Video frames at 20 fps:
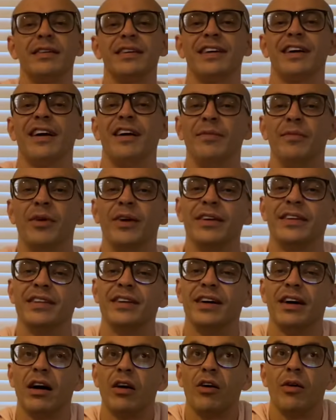Come on.
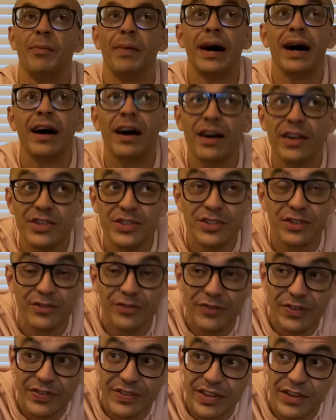I've got about
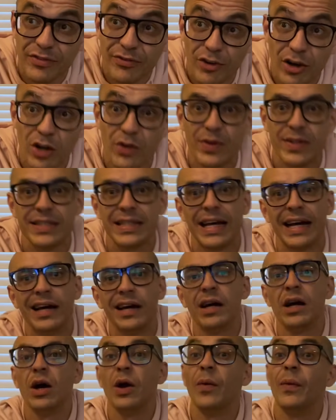150 followers now.
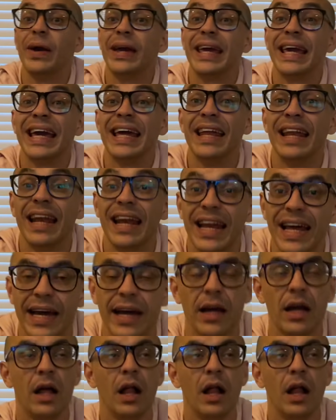We're getting lit.